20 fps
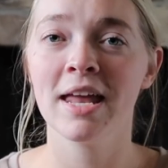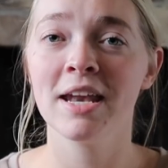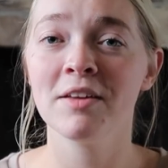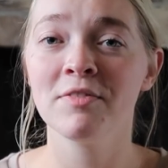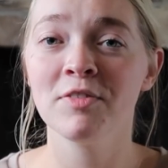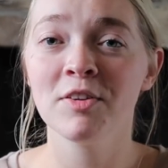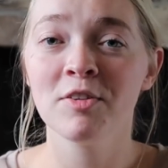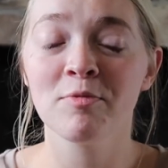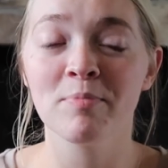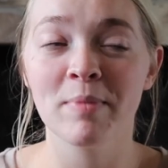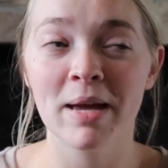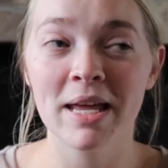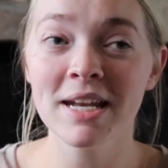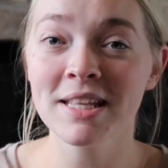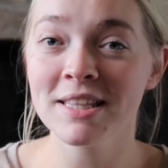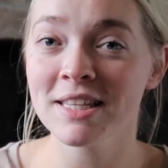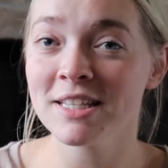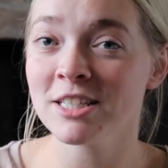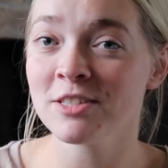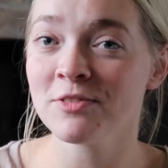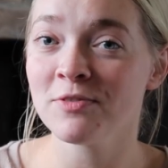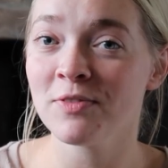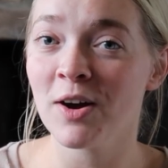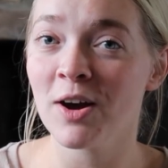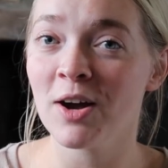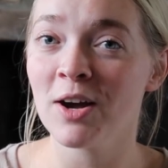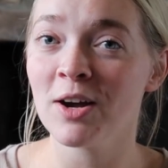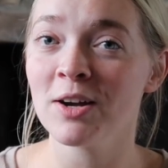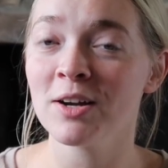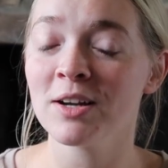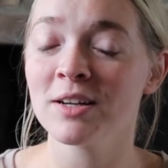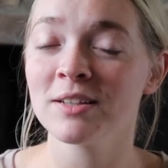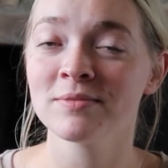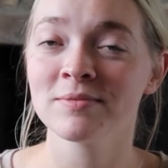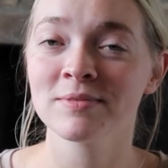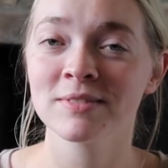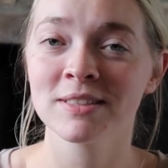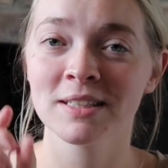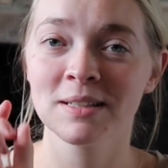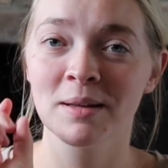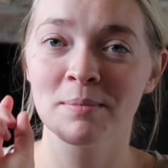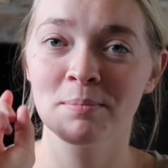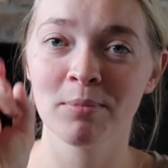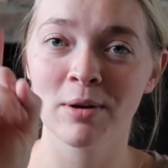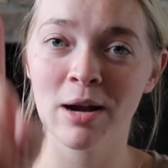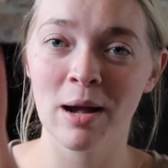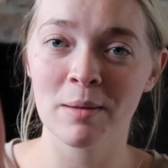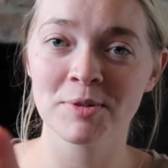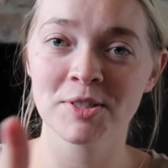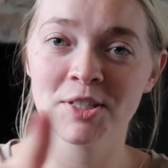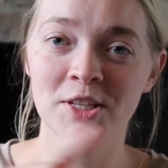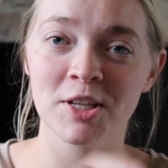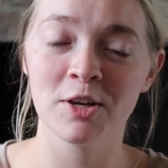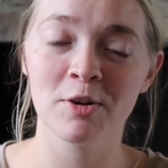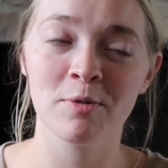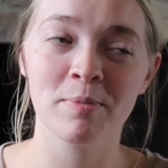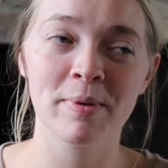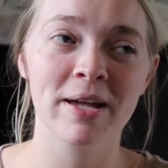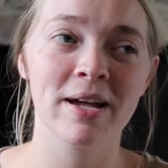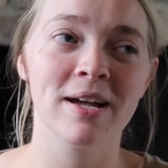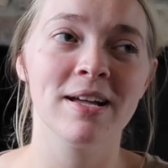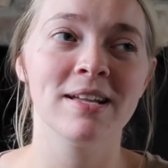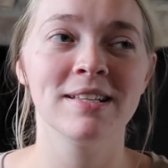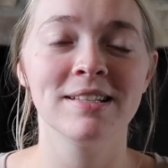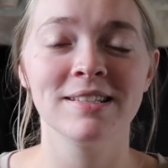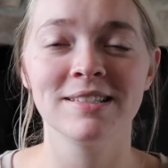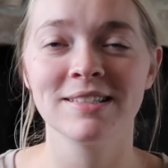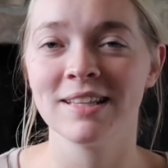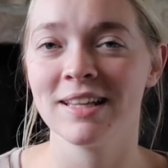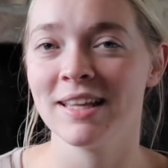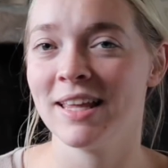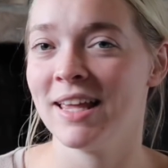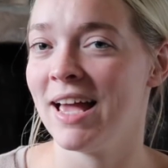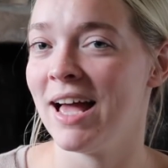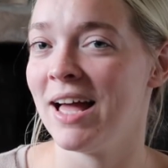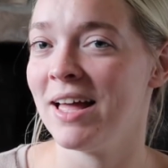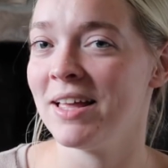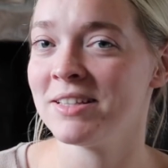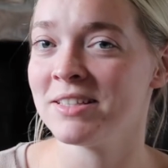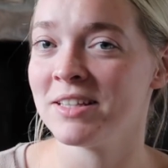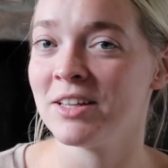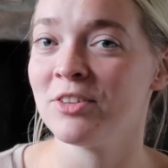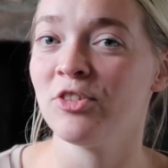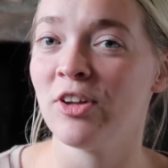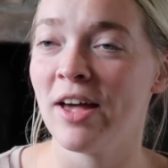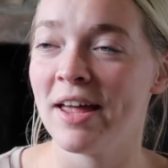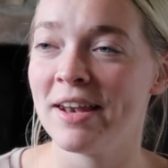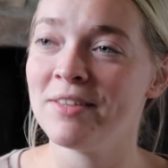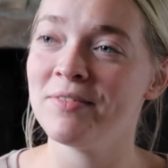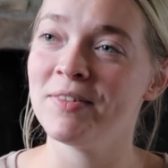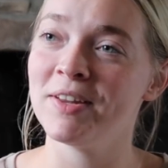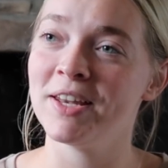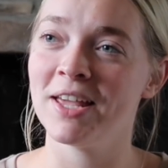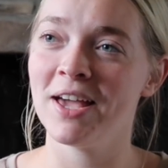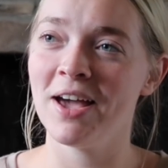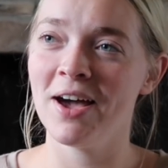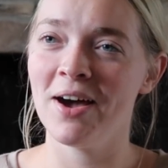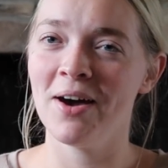and if you've made it this far props to you because yeah it's a chatty video